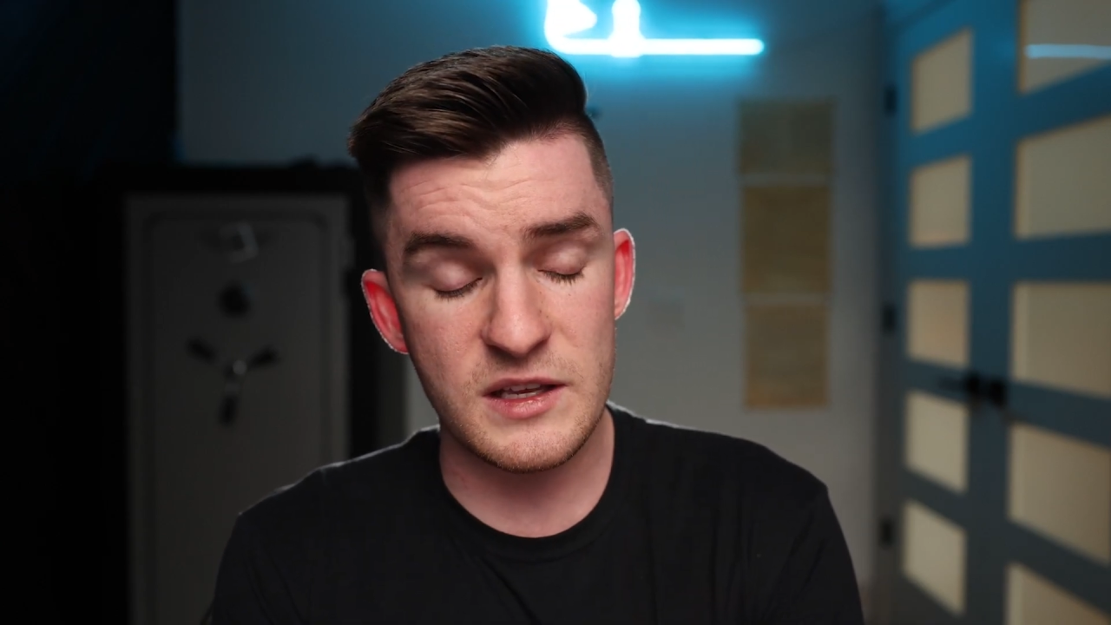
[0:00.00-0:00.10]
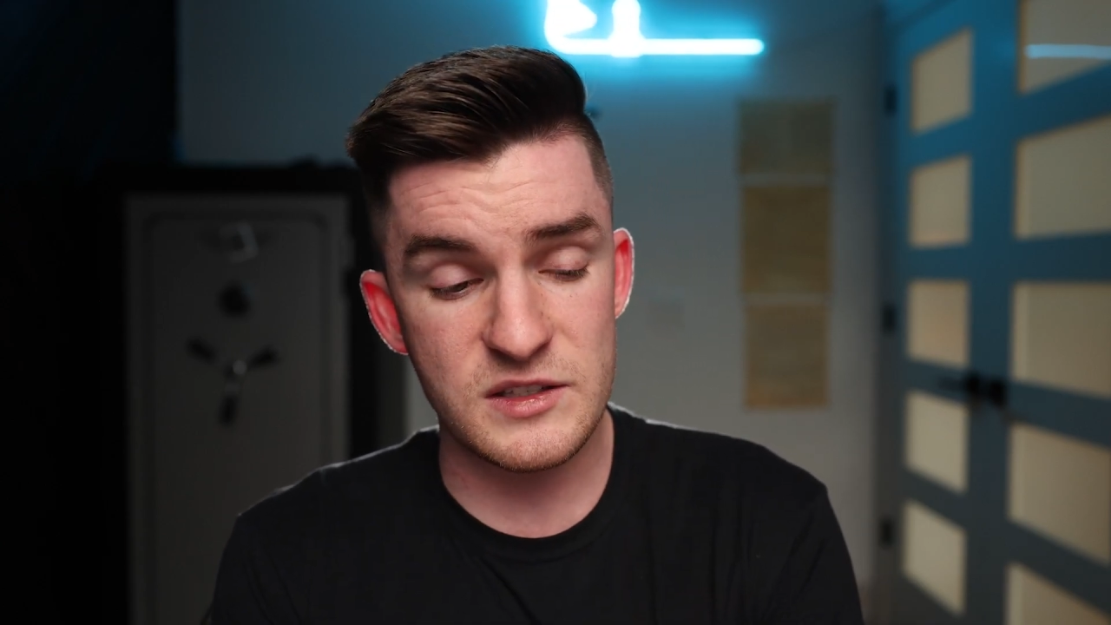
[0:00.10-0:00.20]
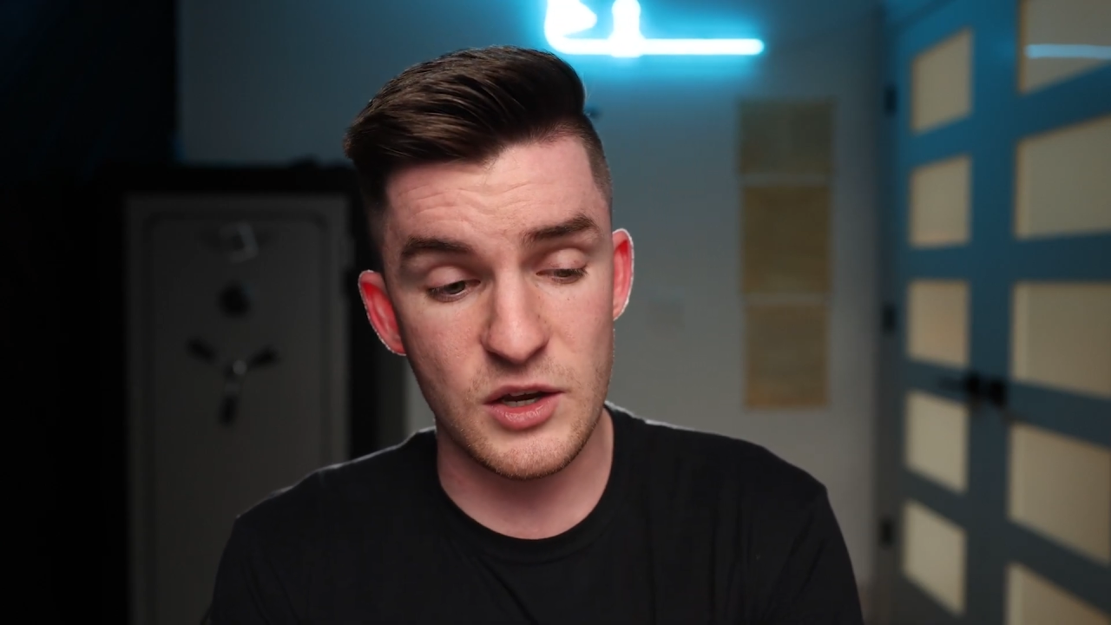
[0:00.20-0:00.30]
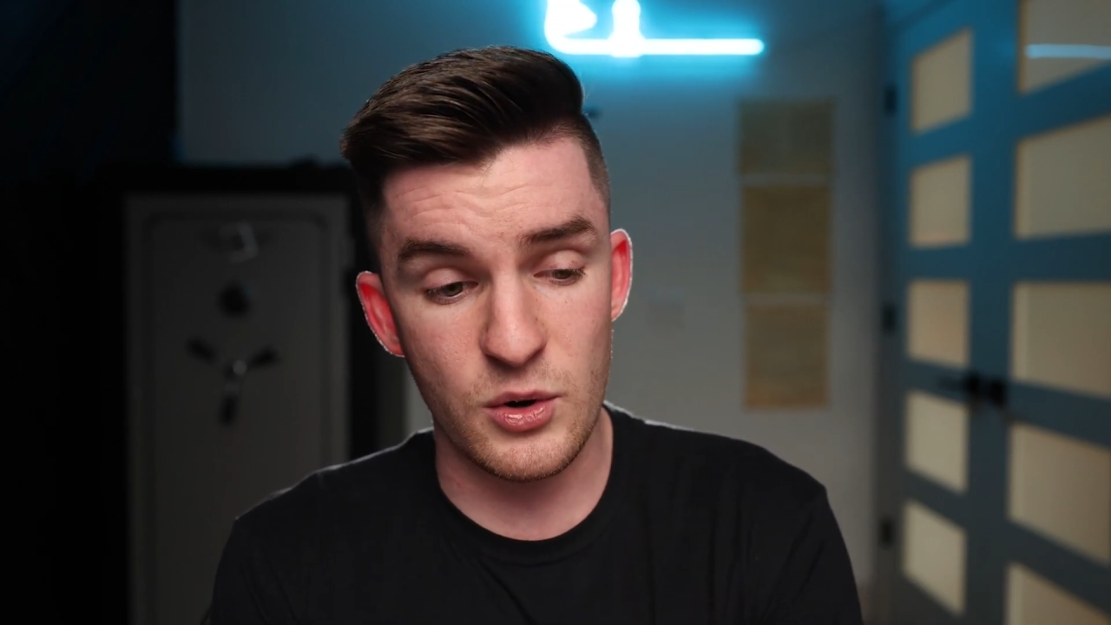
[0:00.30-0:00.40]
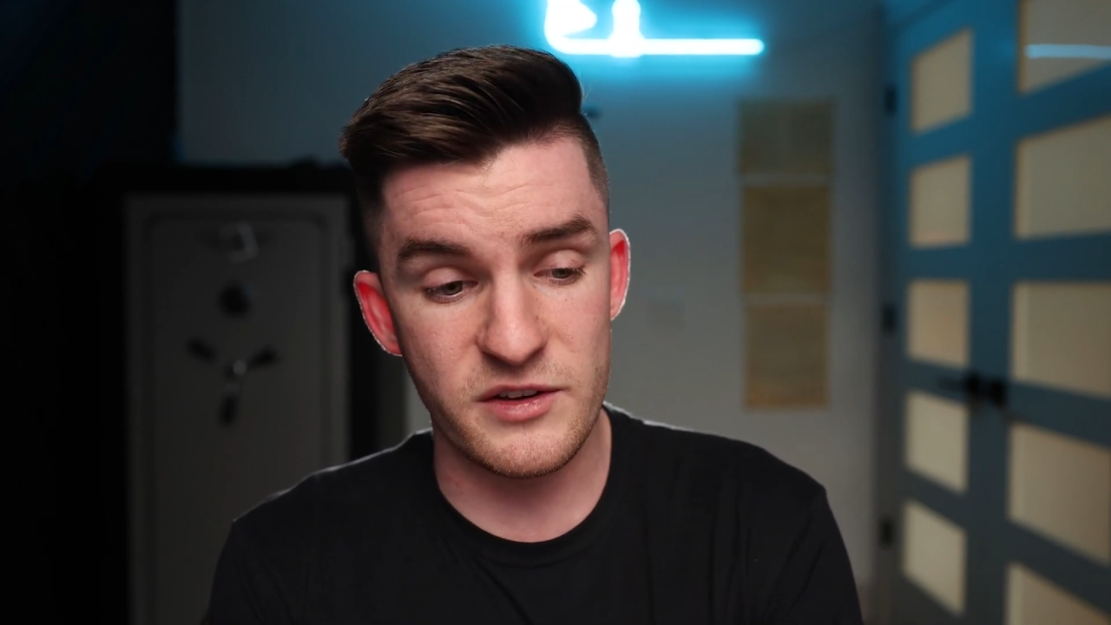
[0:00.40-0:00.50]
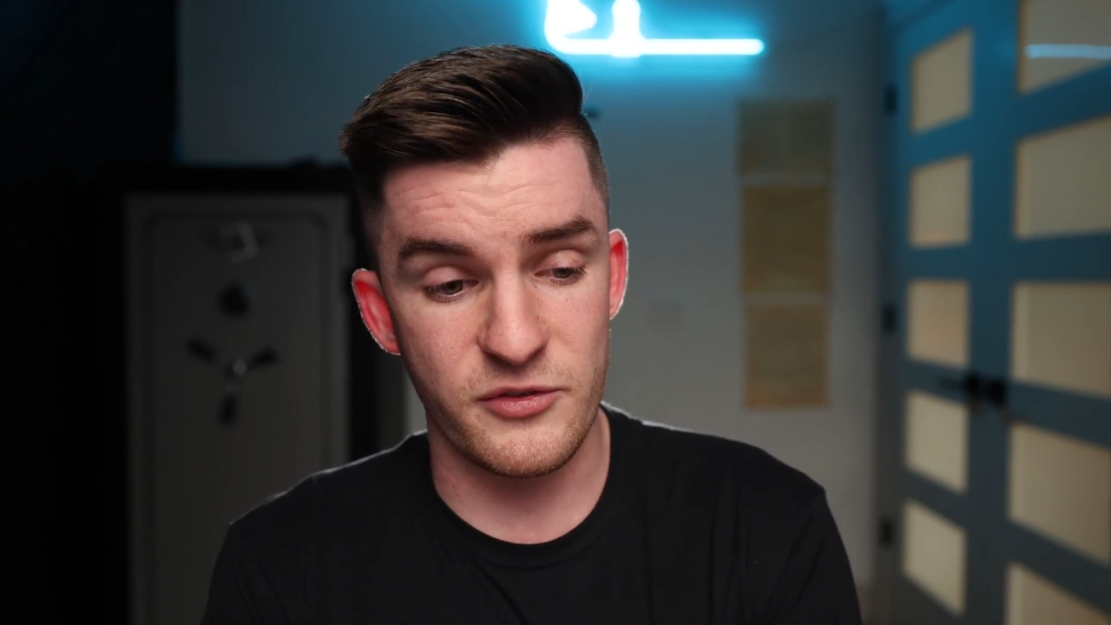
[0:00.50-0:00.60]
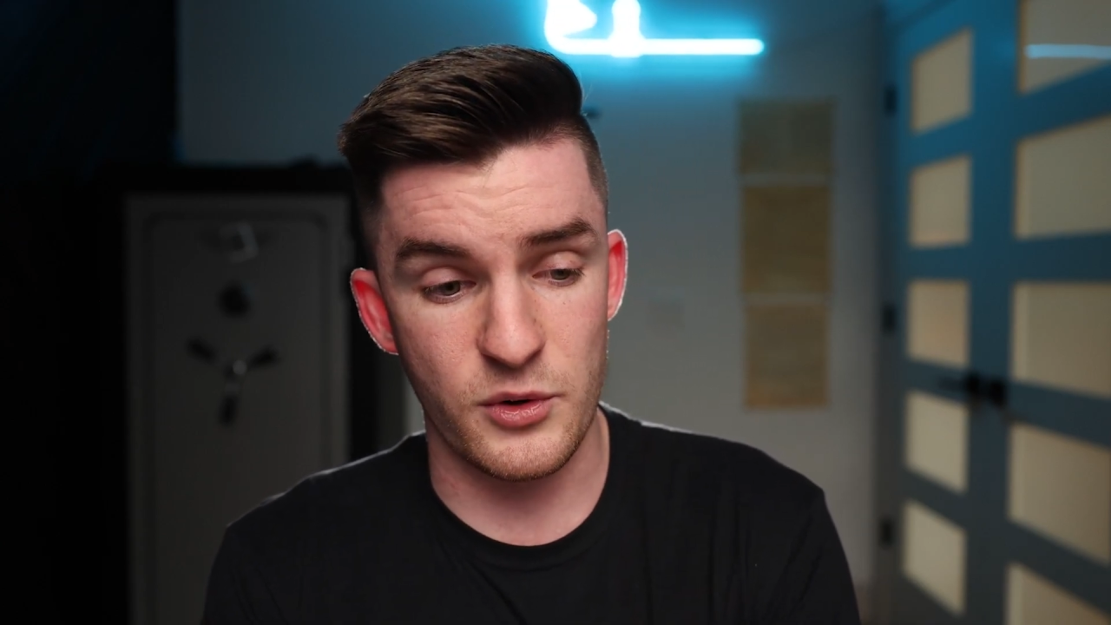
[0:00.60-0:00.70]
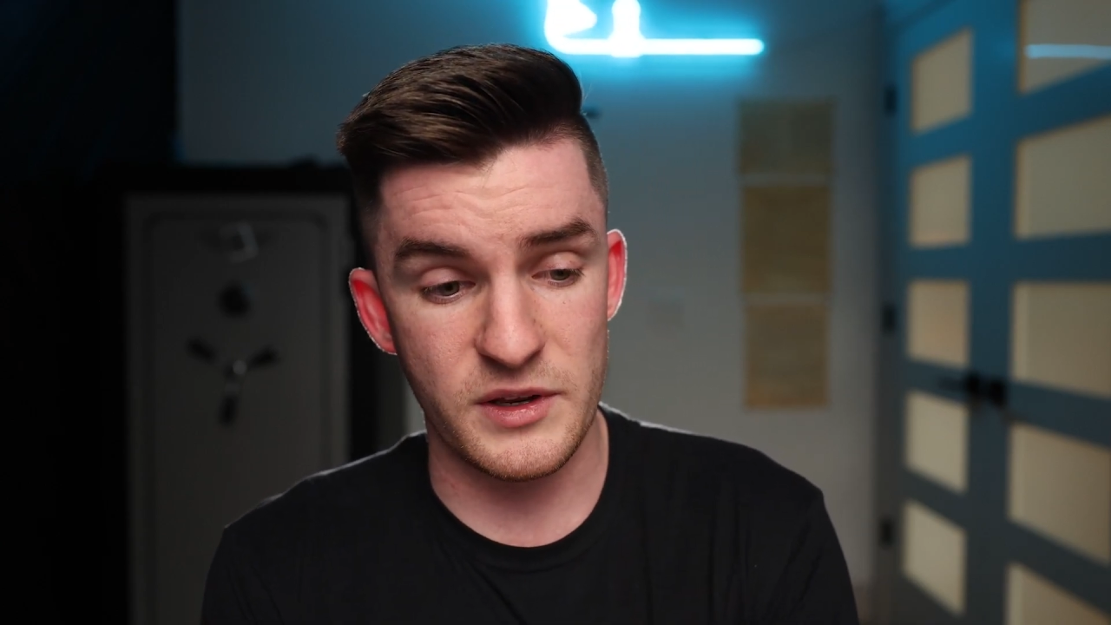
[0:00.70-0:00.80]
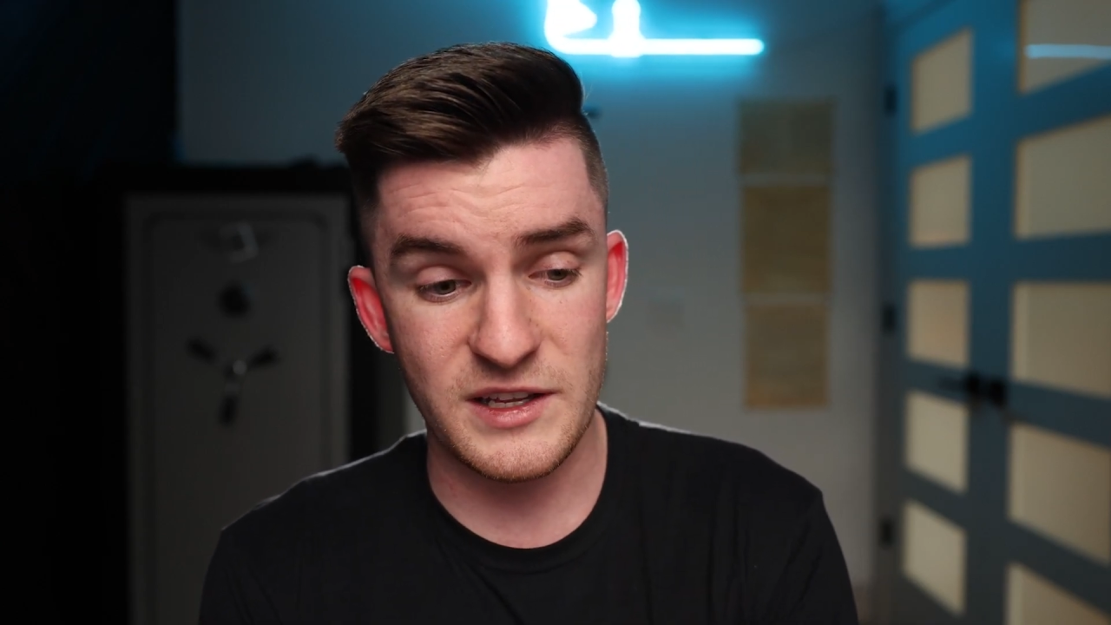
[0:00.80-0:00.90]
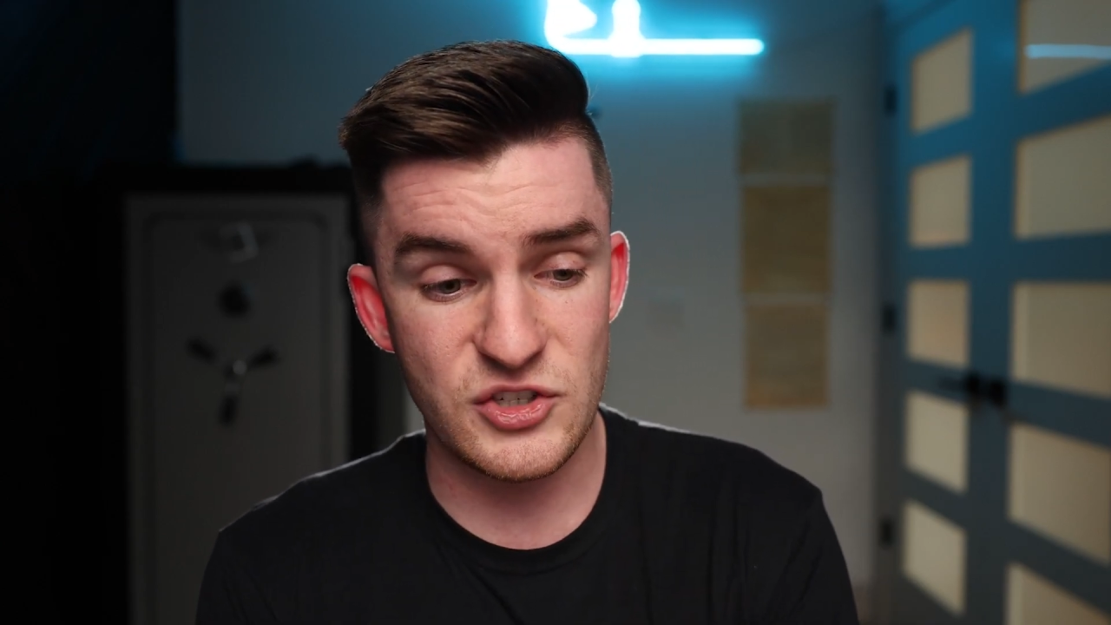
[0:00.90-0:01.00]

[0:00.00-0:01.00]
things going for it.